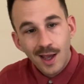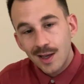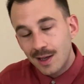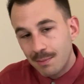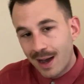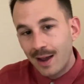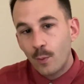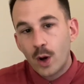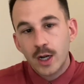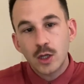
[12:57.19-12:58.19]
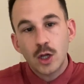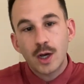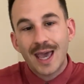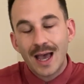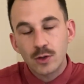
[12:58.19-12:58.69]
you might want to
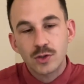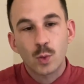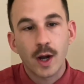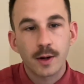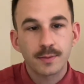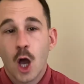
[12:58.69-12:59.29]
look elsewhere.